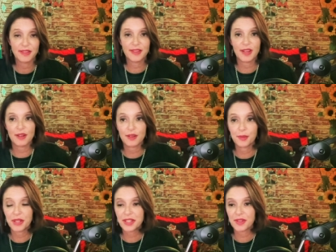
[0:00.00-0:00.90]
So
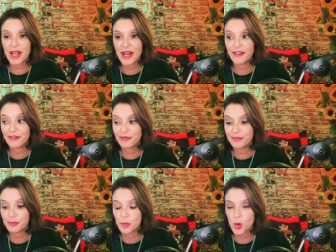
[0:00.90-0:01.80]
we still have
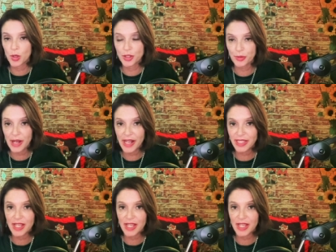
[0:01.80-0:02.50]
more direct,